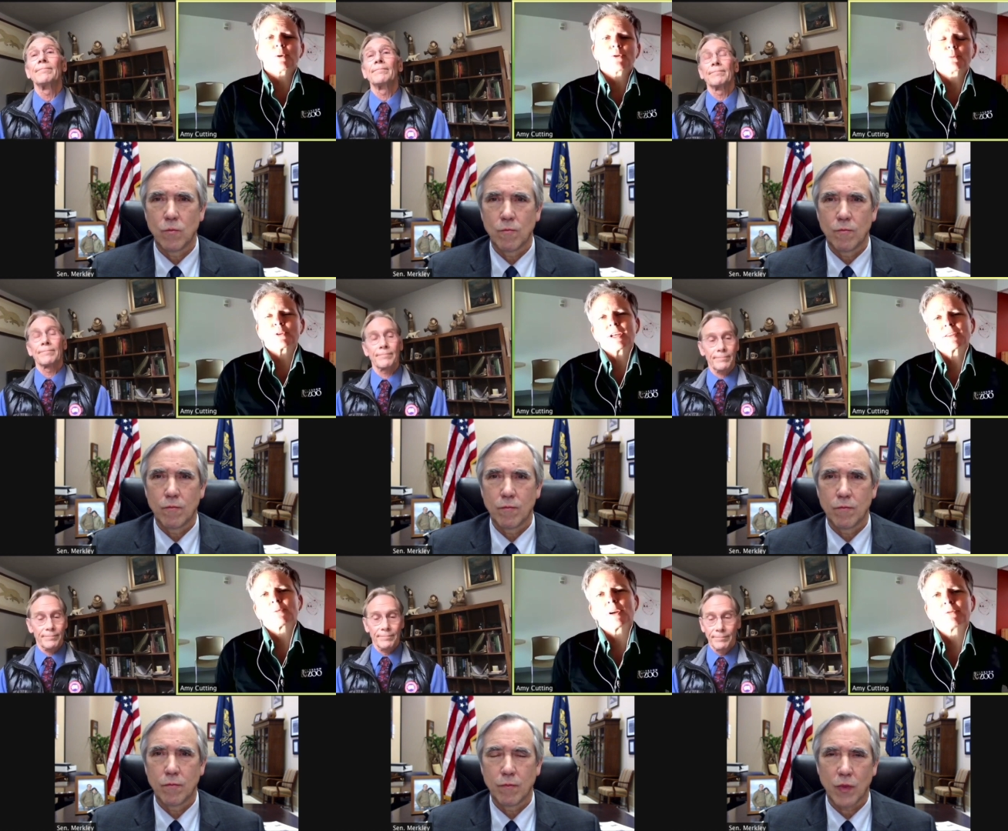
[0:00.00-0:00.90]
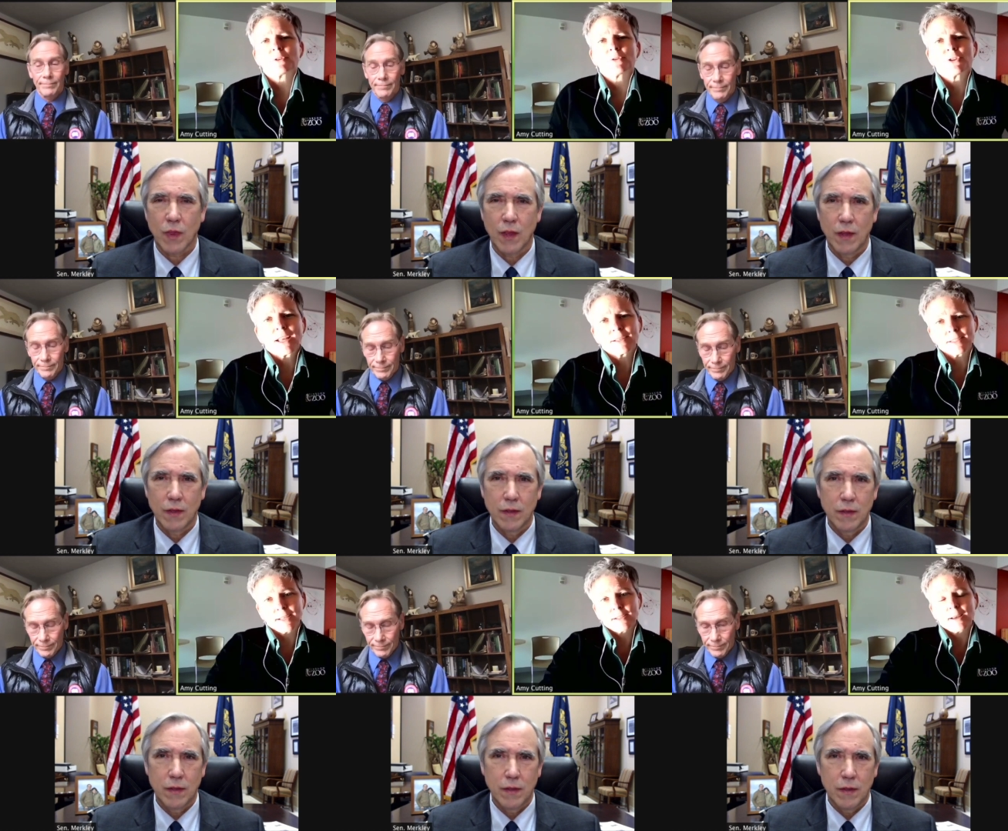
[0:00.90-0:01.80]
Speaker 1: to both protect the refuge
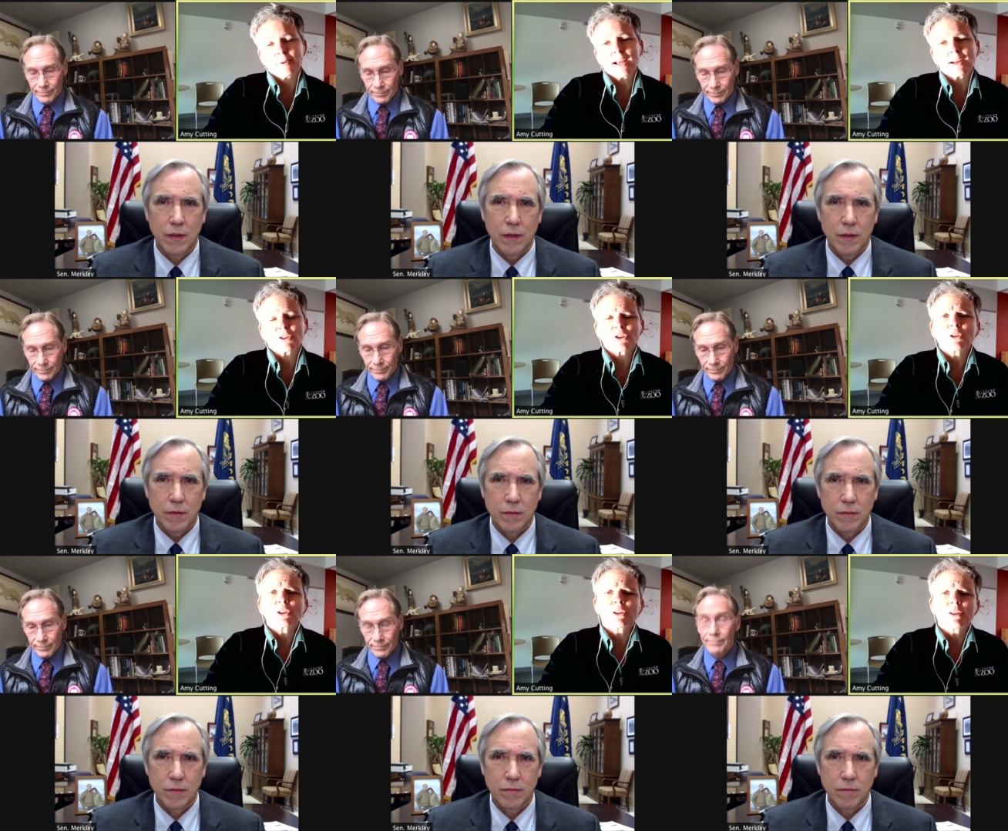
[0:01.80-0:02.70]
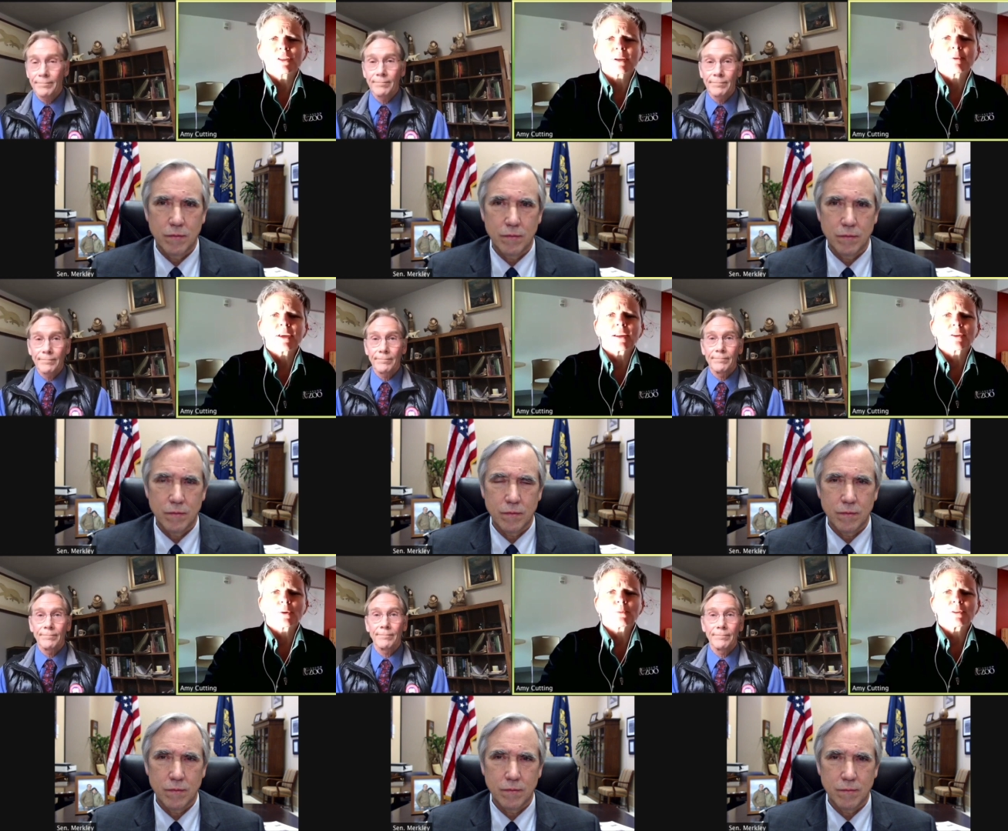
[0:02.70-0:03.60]
and take climate action? You alluded to some of
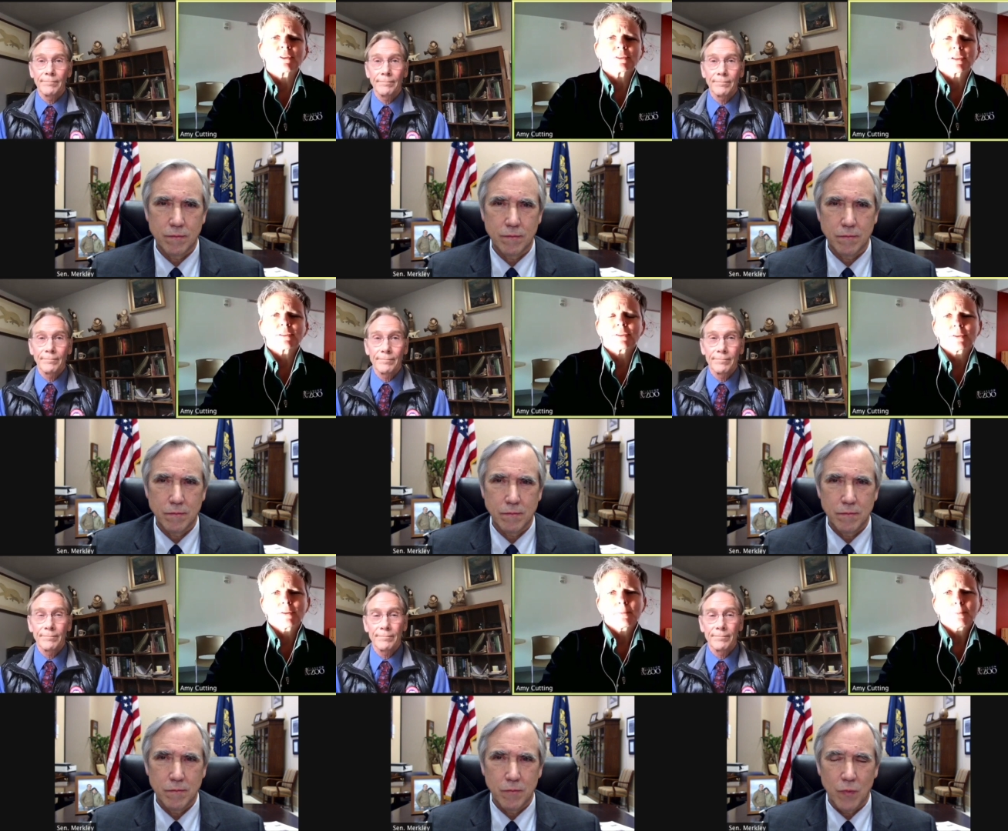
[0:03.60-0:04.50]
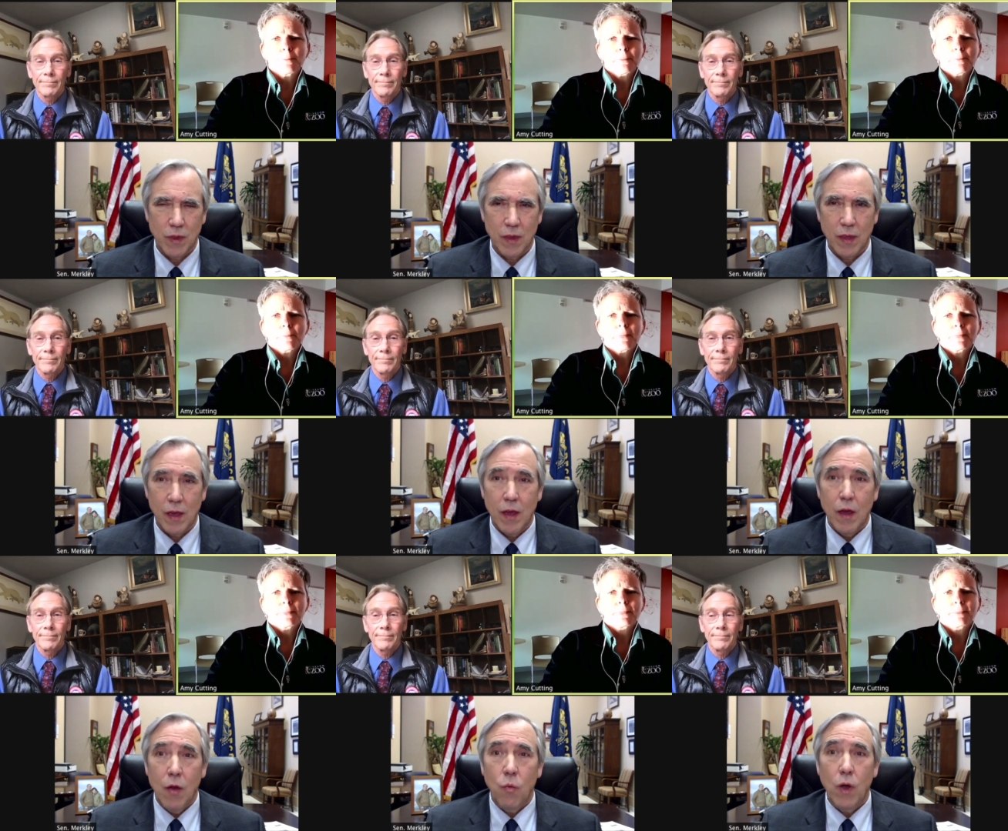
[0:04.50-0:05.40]
that in your previous answer.
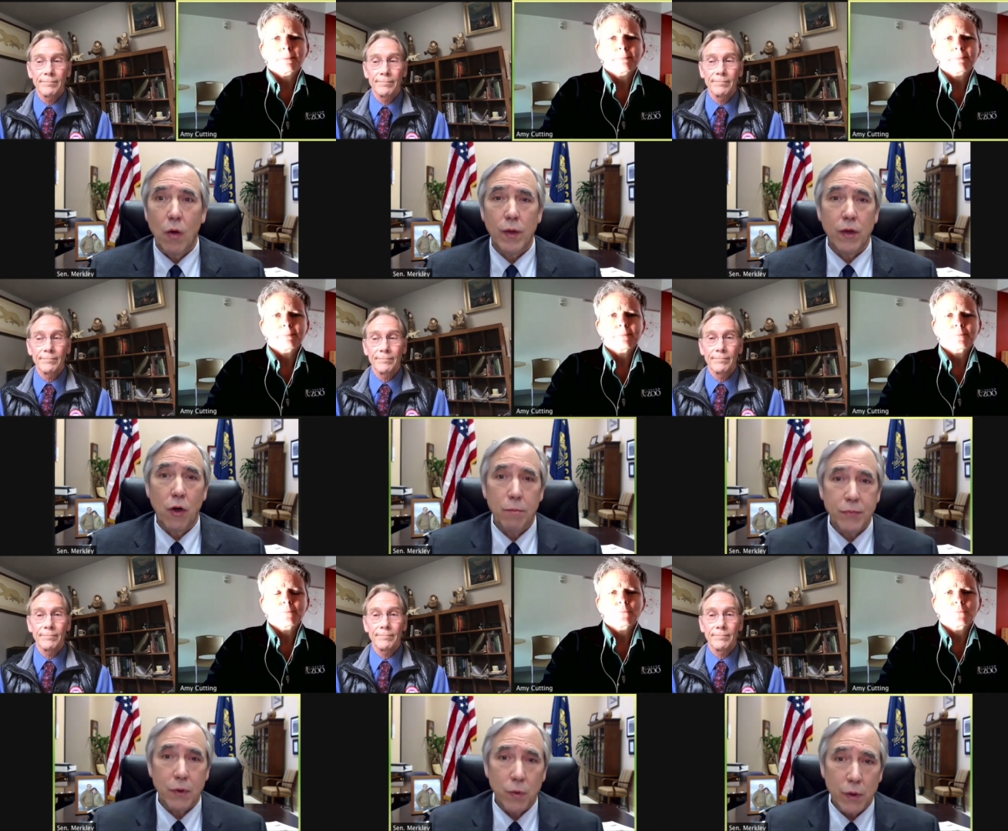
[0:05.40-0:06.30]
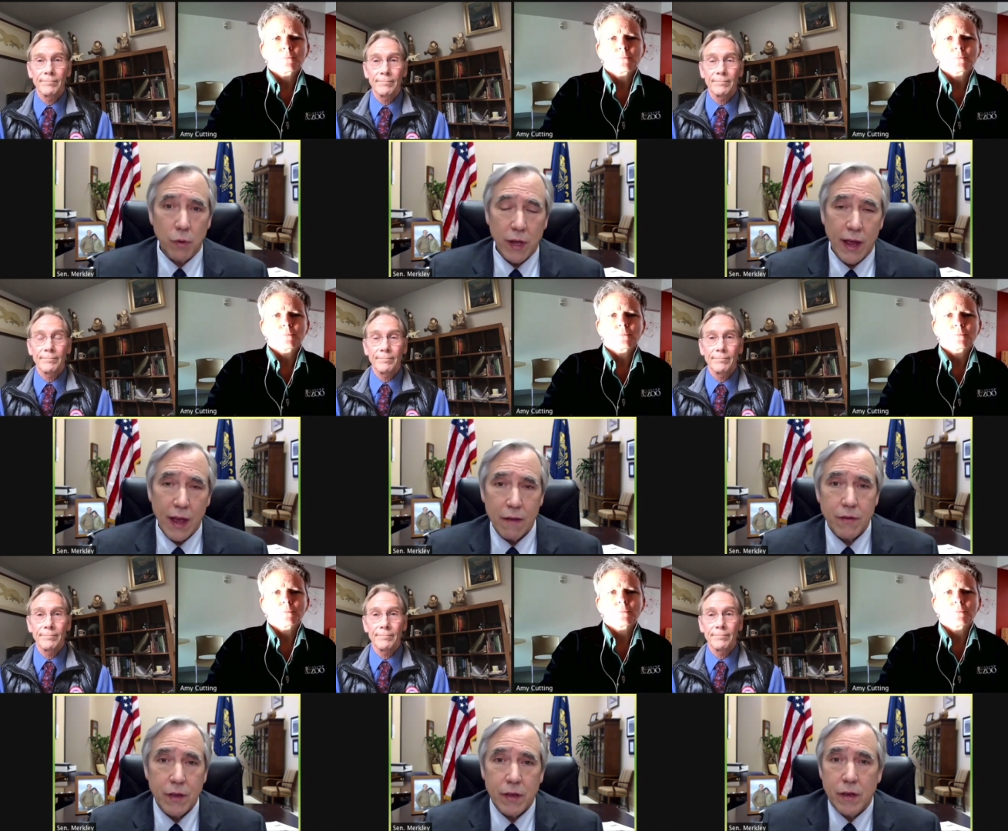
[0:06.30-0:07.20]
Speaker 2: Well, we hope that we will have
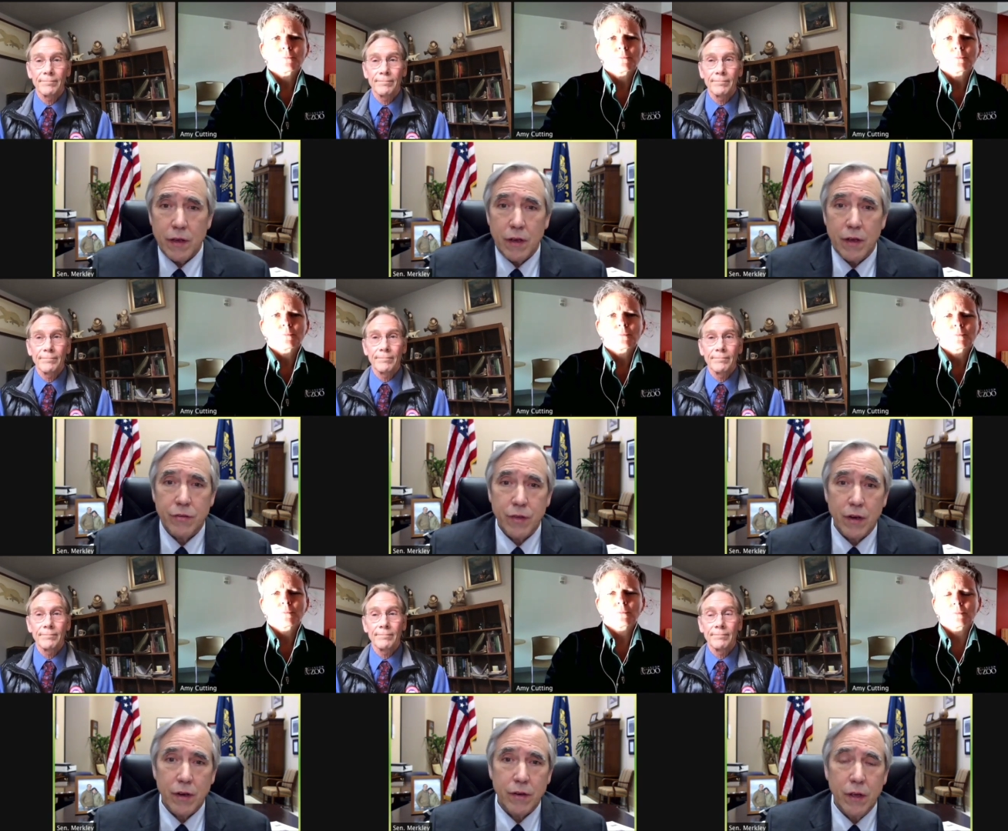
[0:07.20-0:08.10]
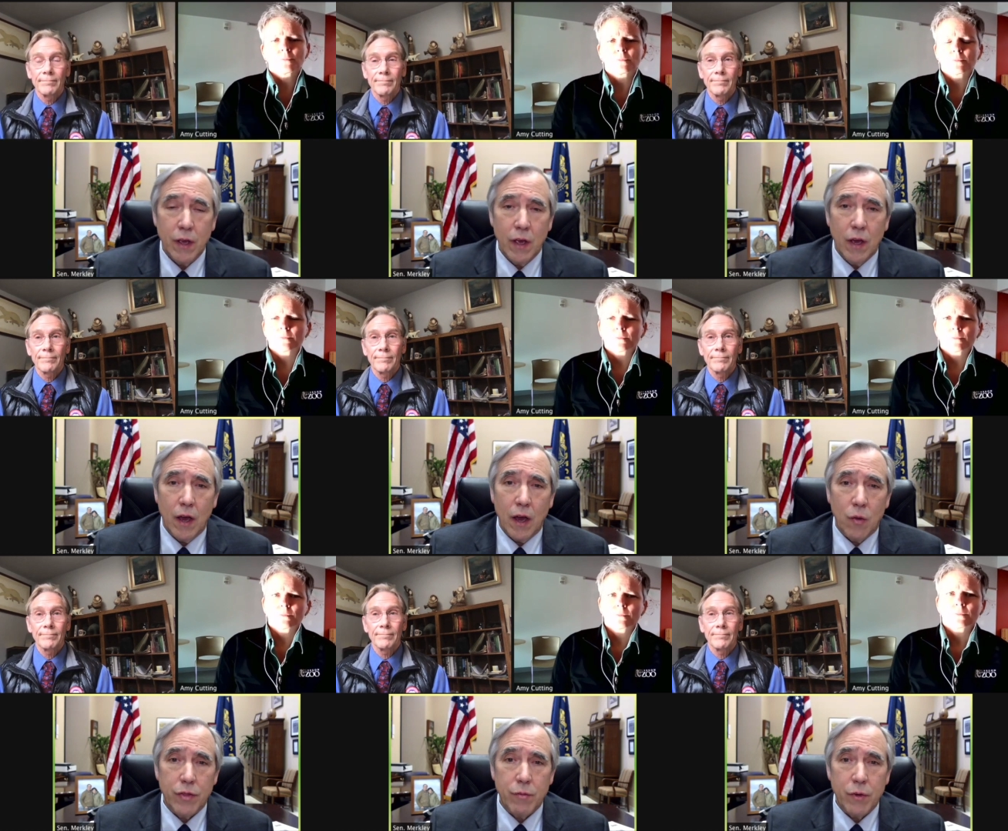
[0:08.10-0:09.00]
a, uh, a Senate uh,
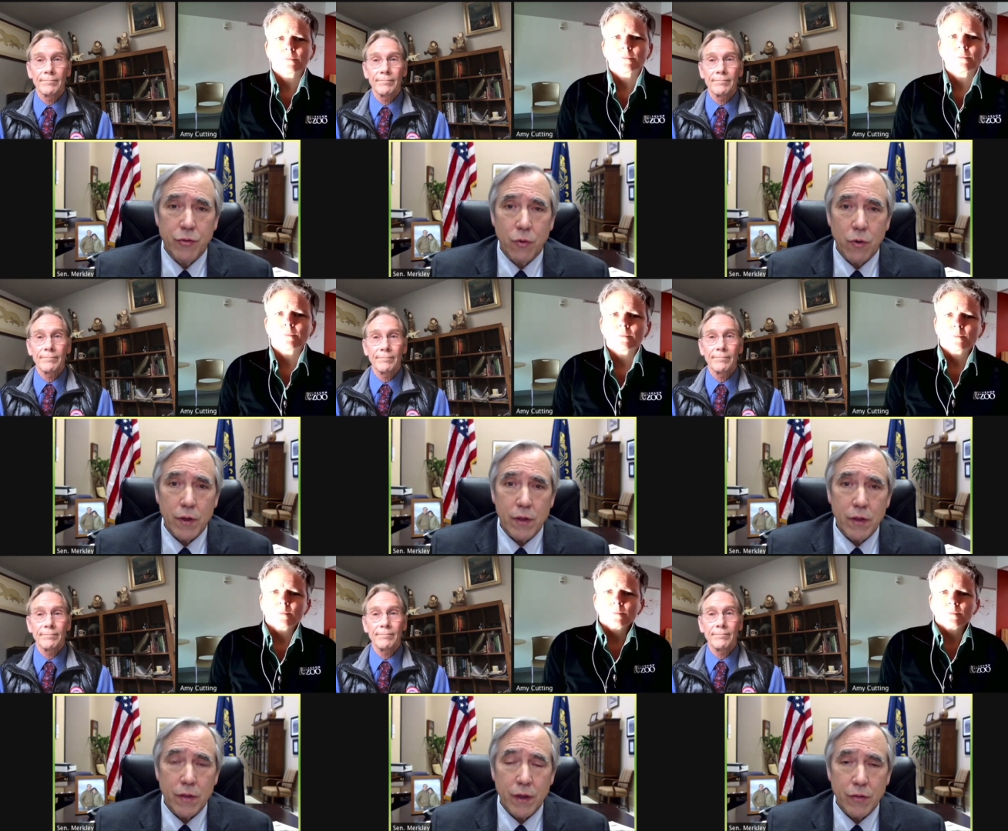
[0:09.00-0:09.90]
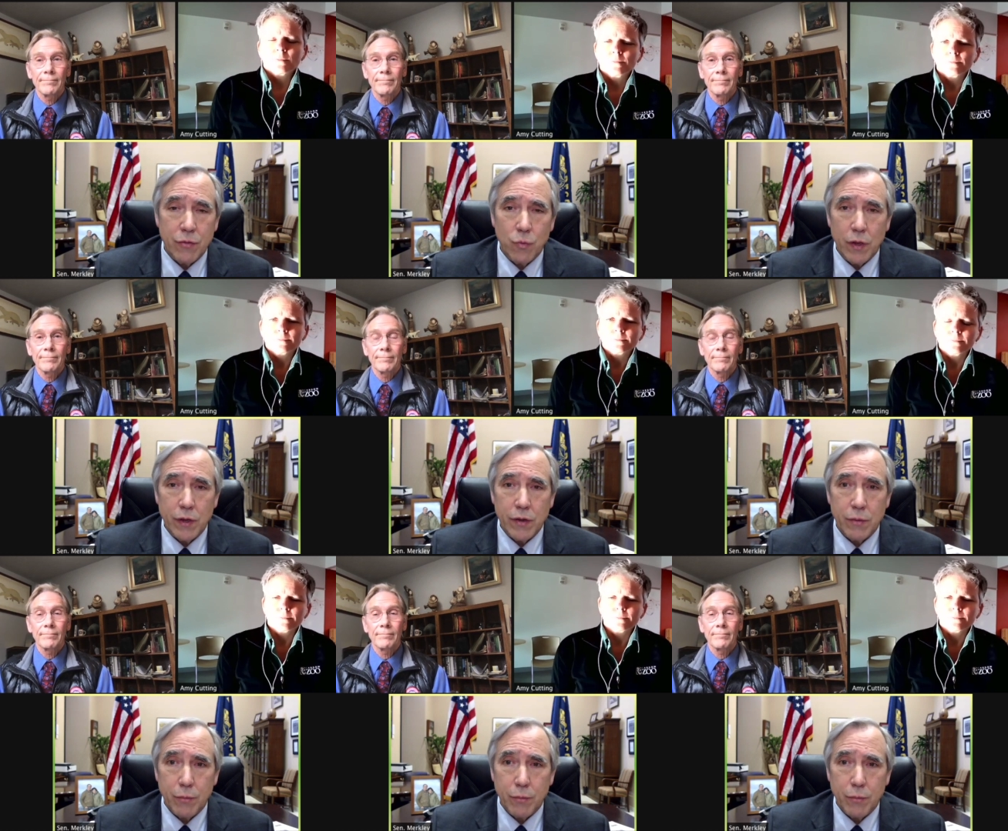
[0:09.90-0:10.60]
with a majority that is willing to